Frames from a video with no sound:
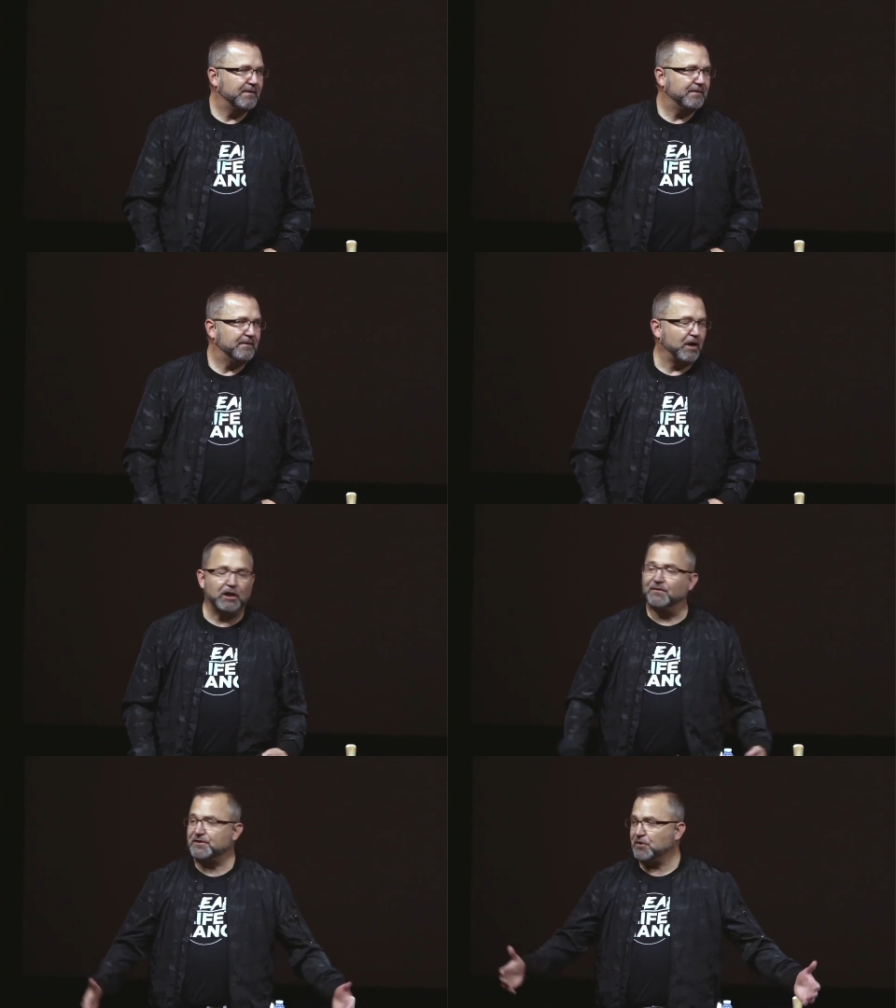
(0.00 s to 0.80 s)
That
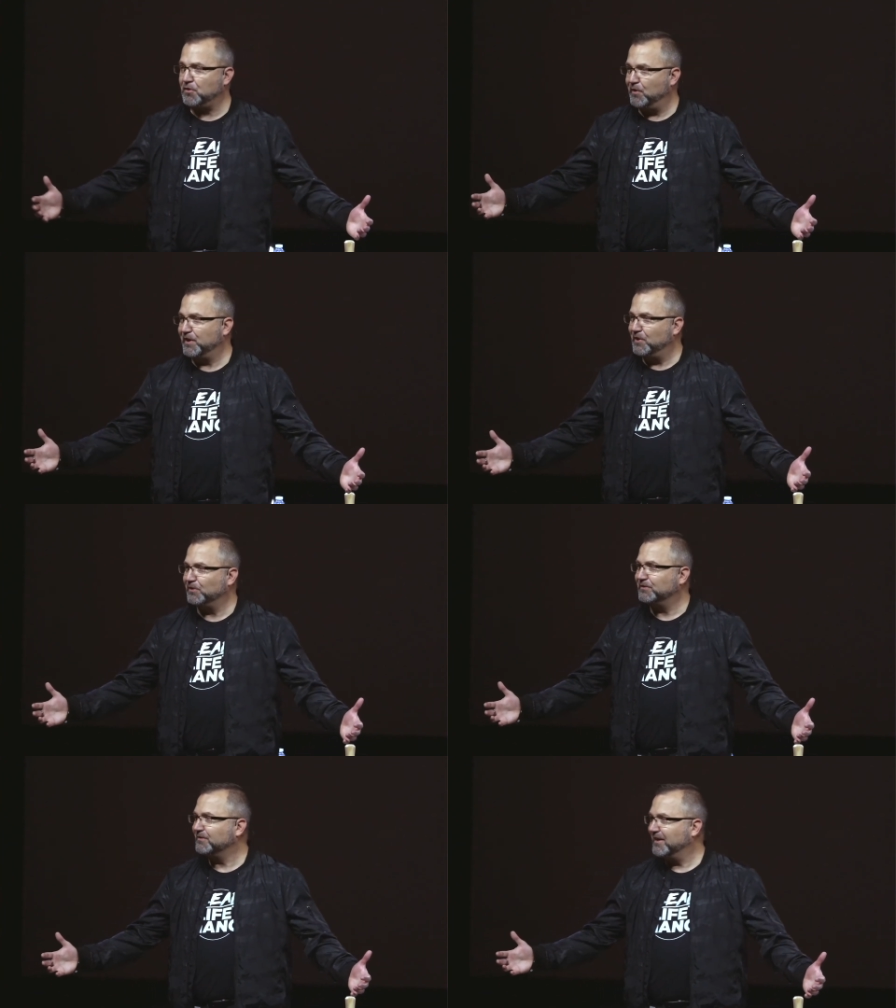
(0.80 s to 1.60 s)
all of us are growing
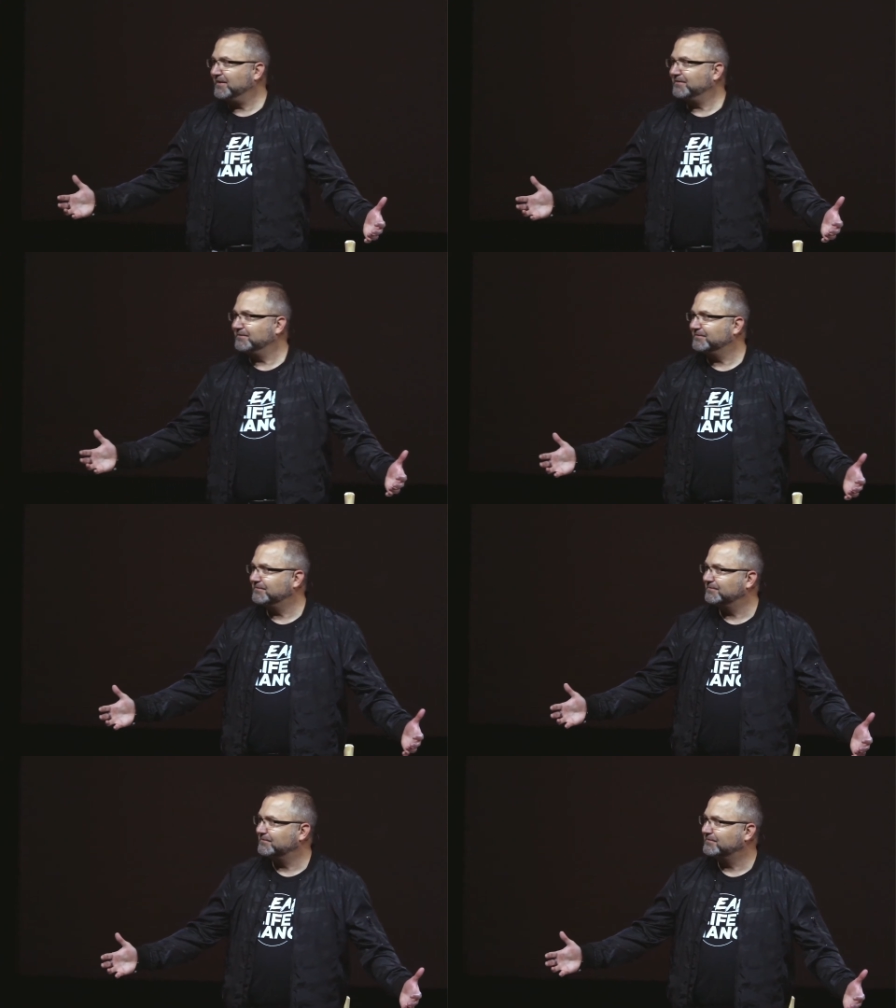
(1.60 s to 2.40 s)
old, right?
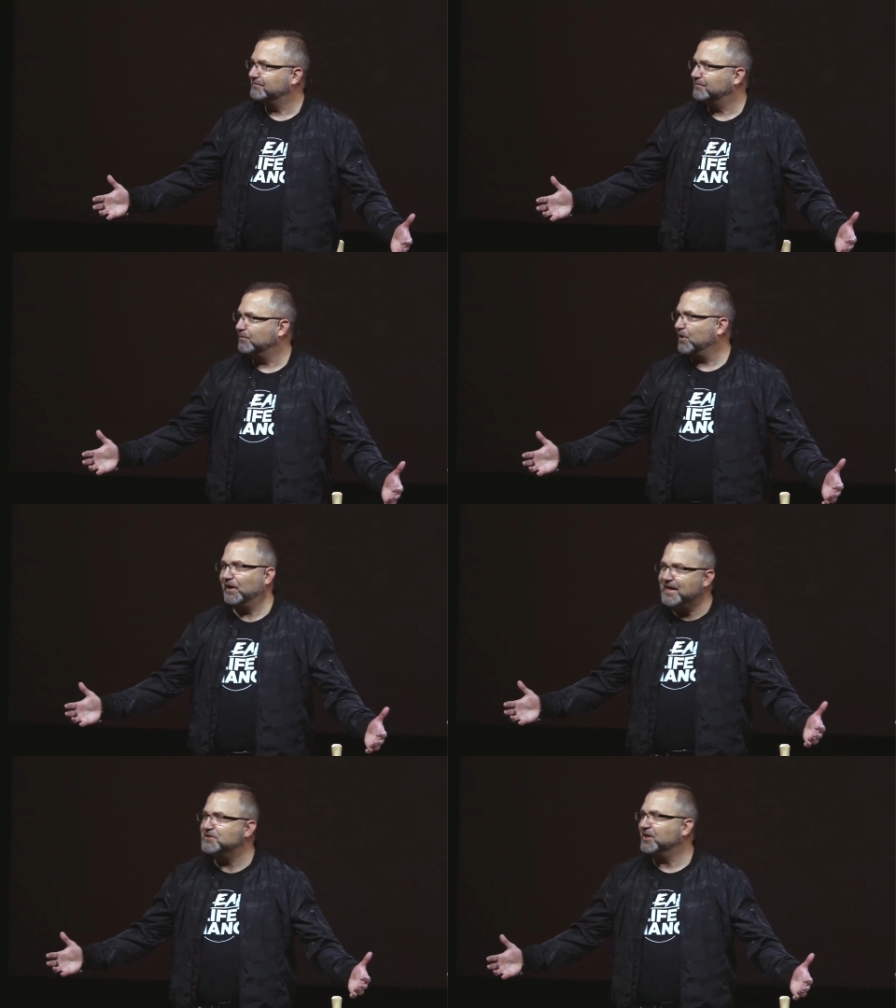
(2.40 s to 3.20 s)
We're all
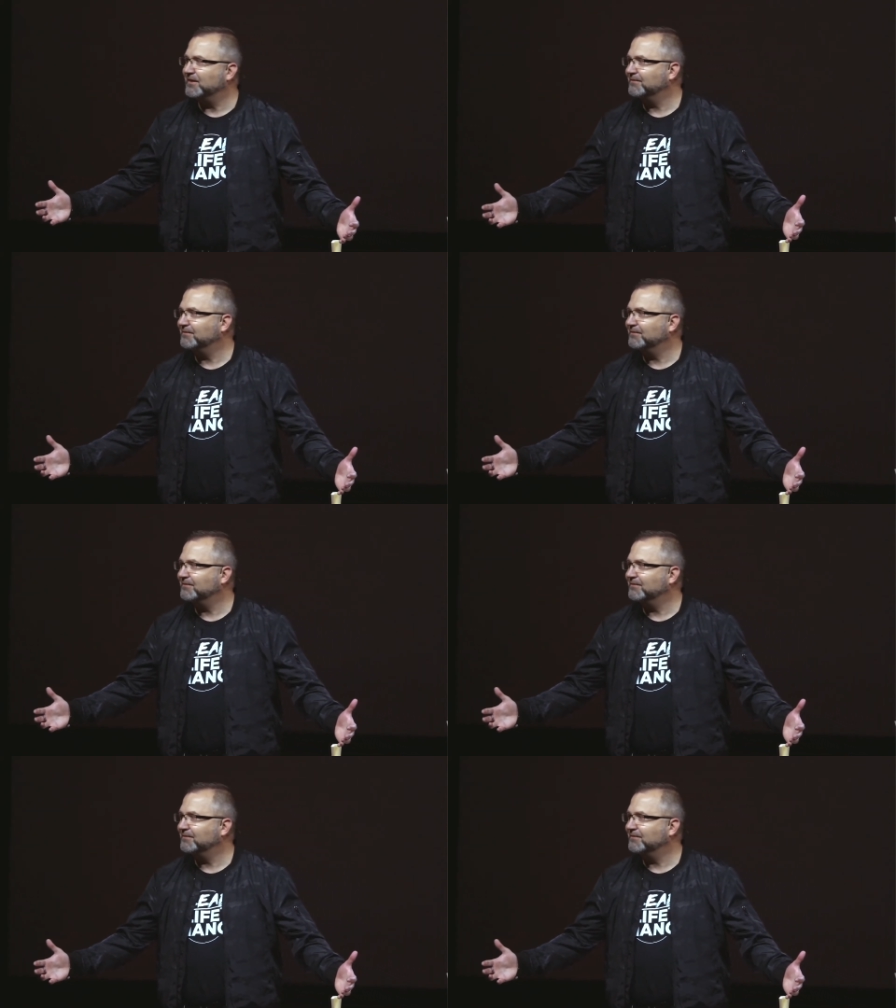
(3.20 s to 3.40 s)
aging.